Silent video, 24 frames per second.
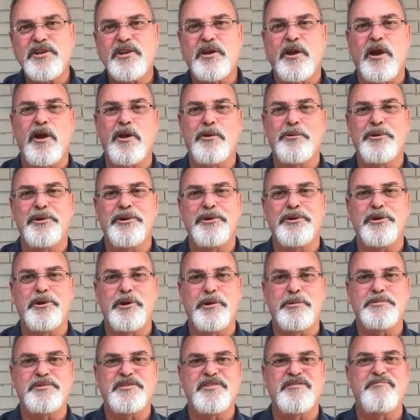caller in
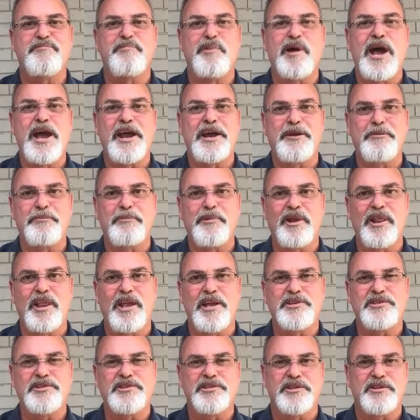terms of buying in
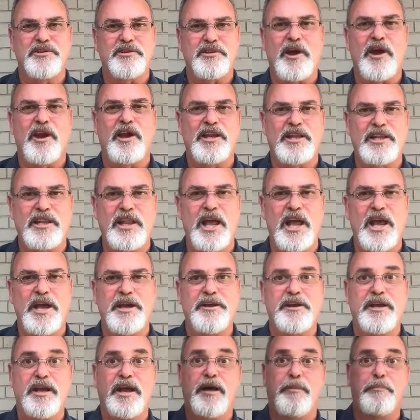relation to the calling line,
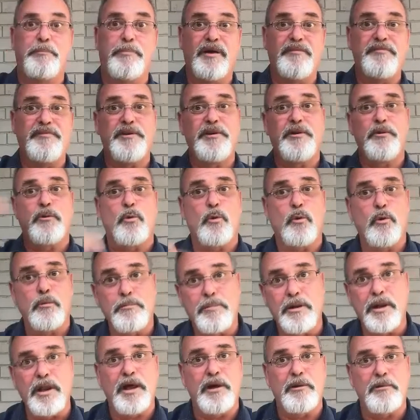above it or
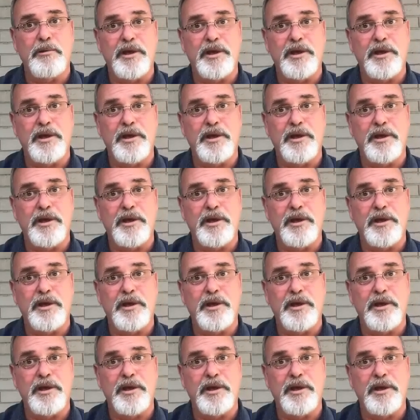below